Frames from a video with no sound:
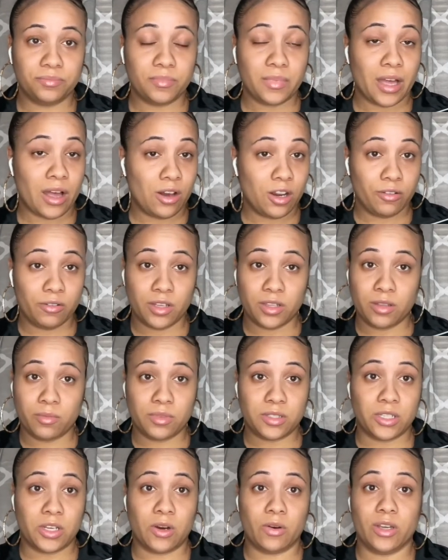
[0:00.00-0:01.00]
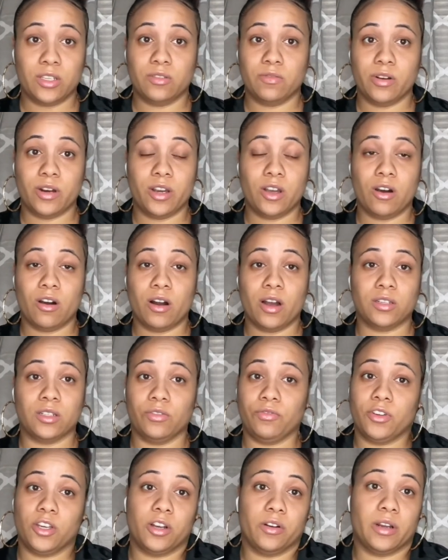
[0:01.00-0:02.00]
algorithm, so it's very hard to
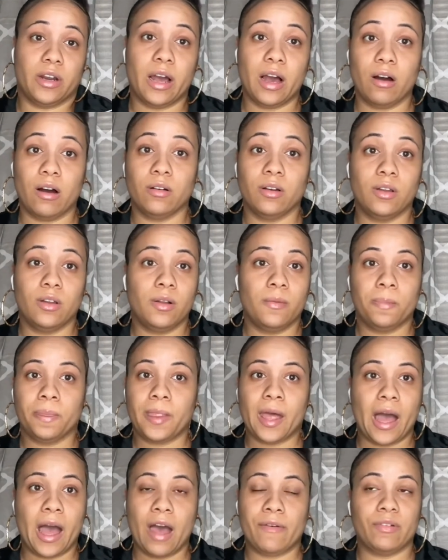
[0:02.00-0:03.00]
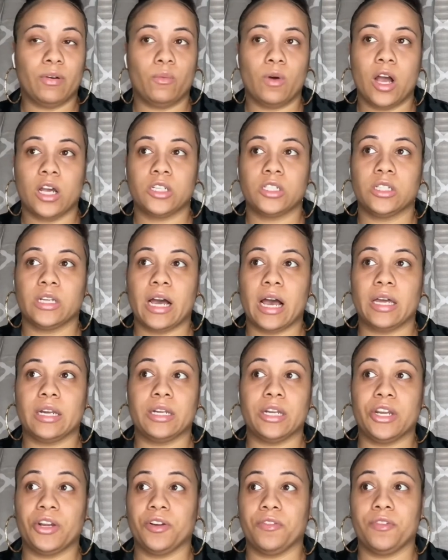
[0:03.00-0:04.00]
figure it out. I haven't watched not
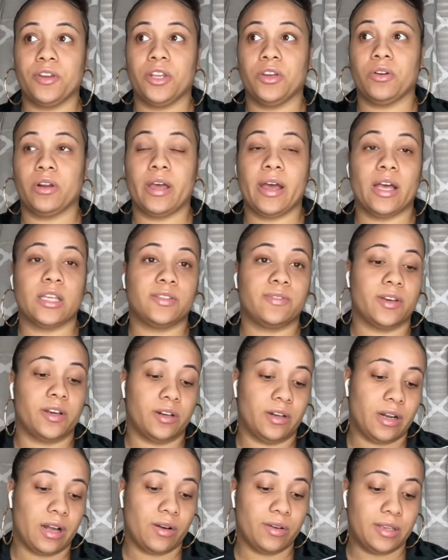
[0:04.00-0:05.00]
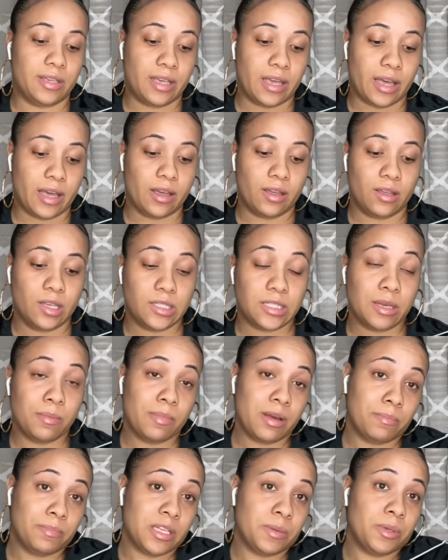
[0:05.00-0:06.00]
near video that has figured it out yet. Some
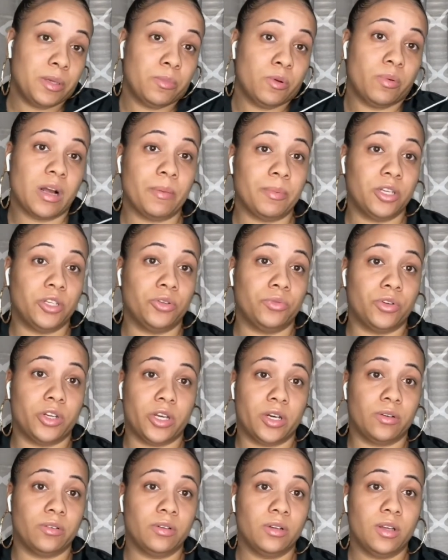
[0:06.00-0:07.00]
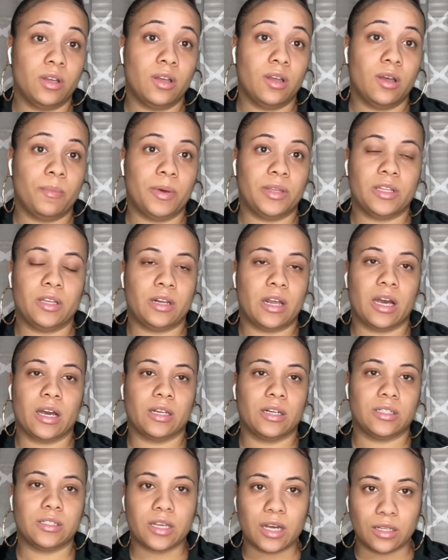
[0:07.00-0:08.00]
people probably do know, but they're not going
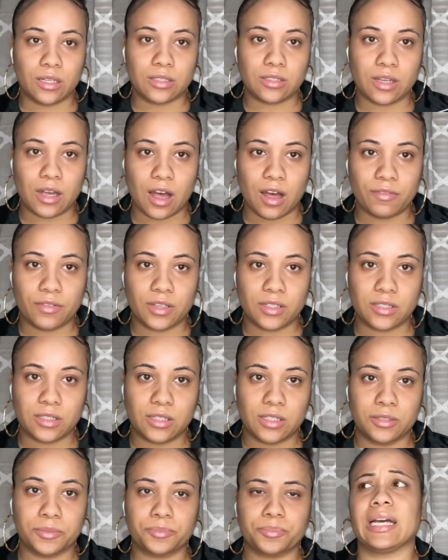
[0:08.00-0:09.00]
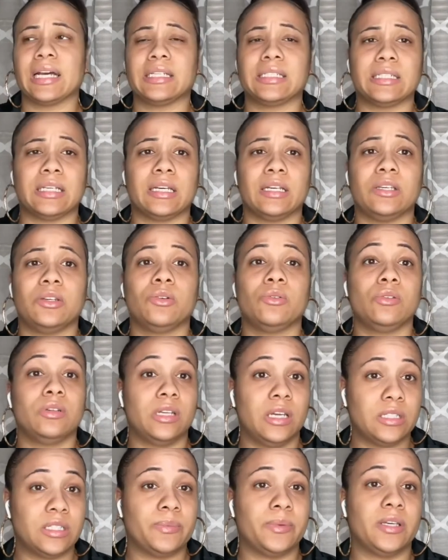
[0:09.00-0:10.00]
to tell us, obviously. I said, you
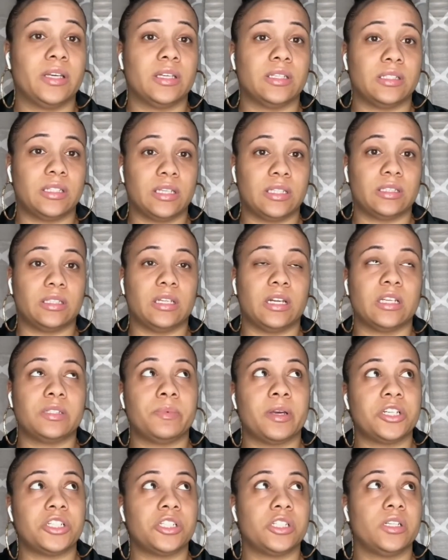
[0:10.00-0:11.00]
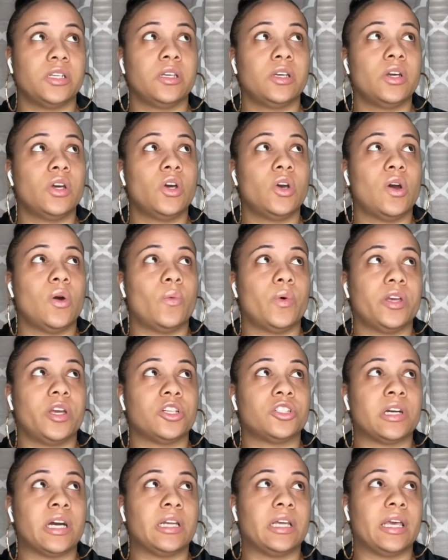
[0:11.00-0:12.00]
need to be consistent, especially when you're
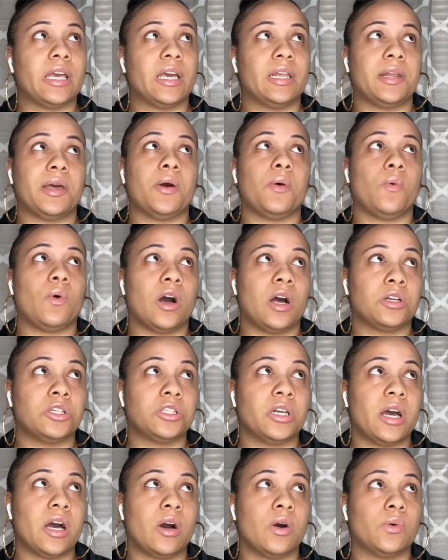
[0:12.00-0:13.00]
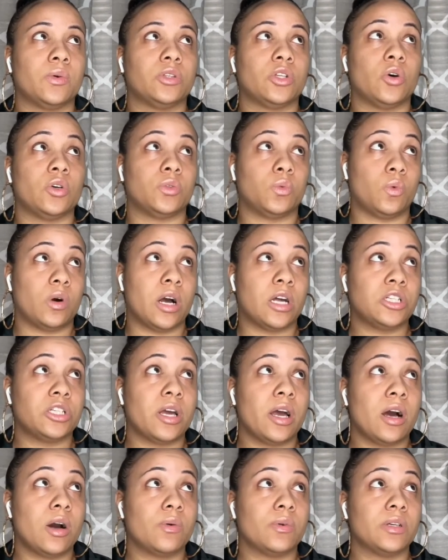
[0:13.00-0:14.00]
trying to gain that watch out, those watch
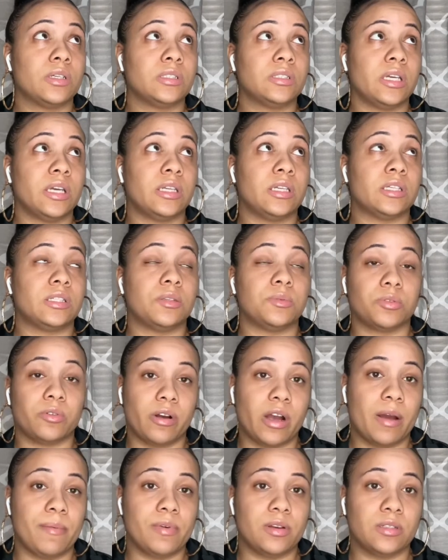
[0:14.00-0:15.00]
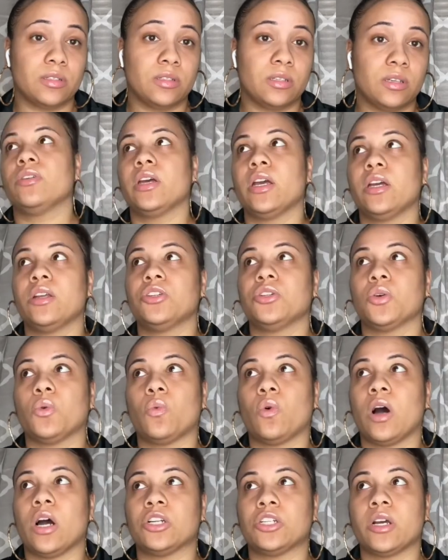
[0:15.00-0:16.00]
hours and the subscribers. Gained your
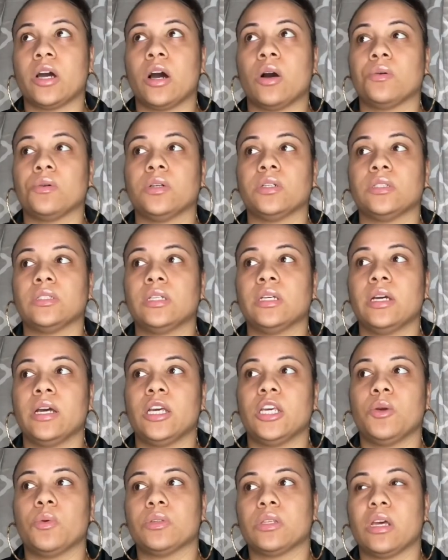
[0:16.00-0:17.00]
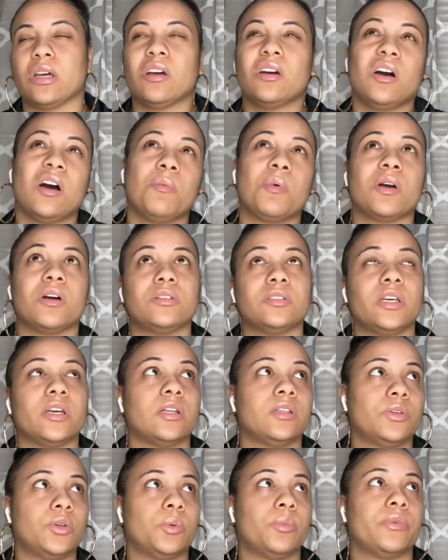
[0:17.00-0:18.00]
watch hours and you was like, oh, I'm going to take a
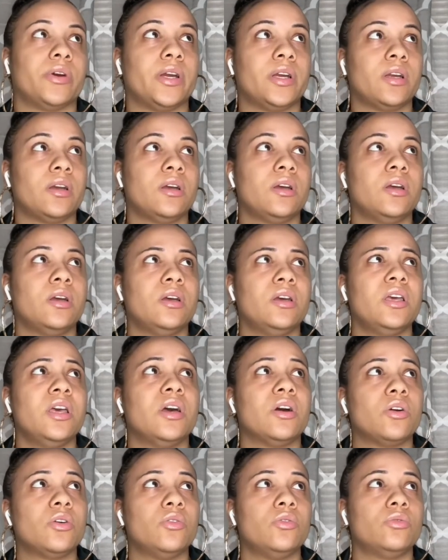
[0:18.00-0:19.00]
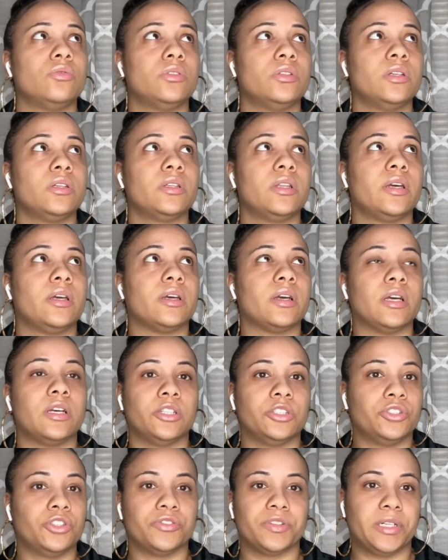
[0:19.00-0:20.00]
little break. Yeah, cool, do your thing, because
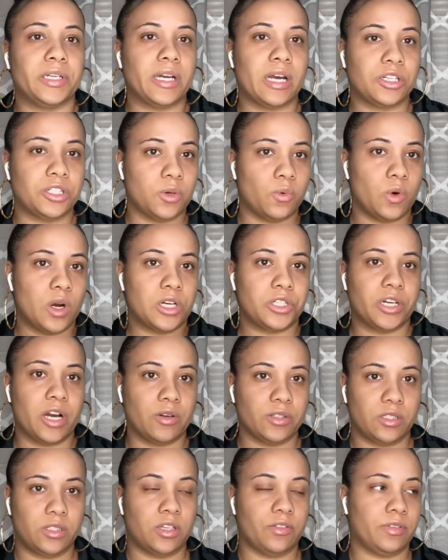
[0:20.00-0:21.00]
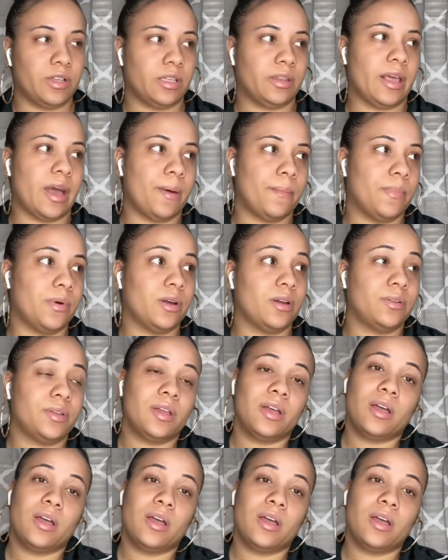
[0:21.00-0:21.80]
you already got your watch out, stuff like that. But